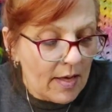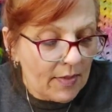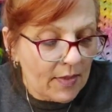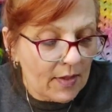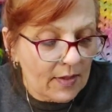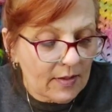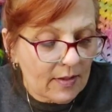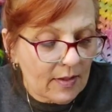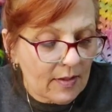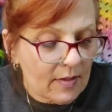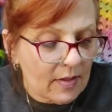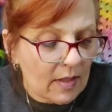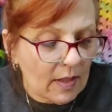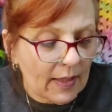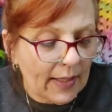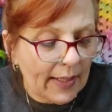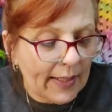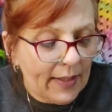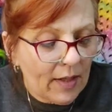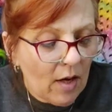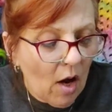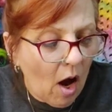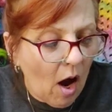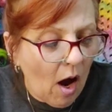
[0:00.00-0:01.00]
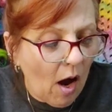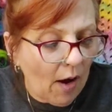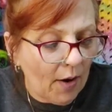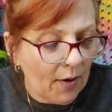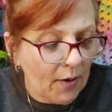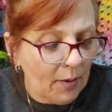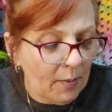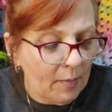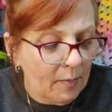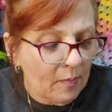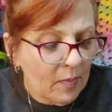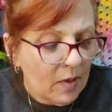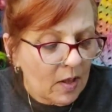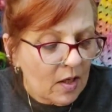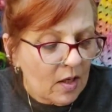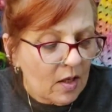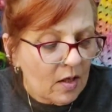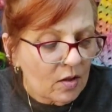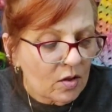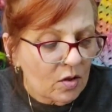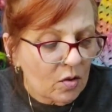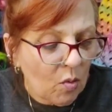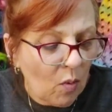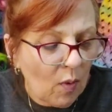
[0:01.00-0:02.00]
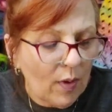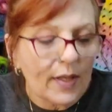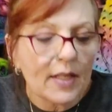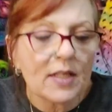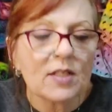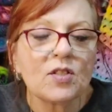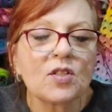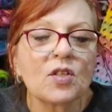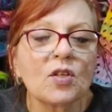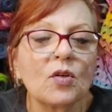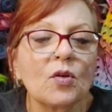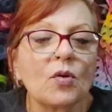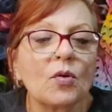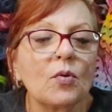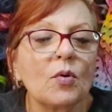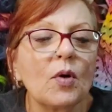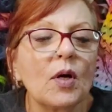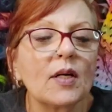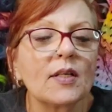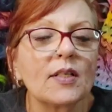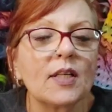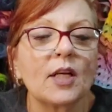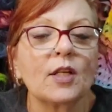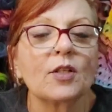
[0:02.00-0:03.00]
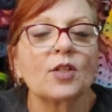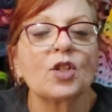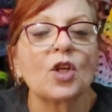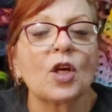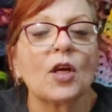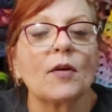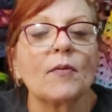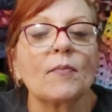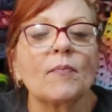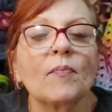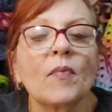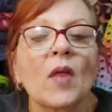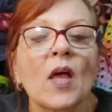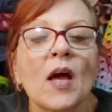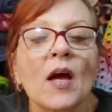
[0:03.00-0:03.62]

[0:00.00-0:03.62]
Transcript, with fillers: This is late autumn 22 edition.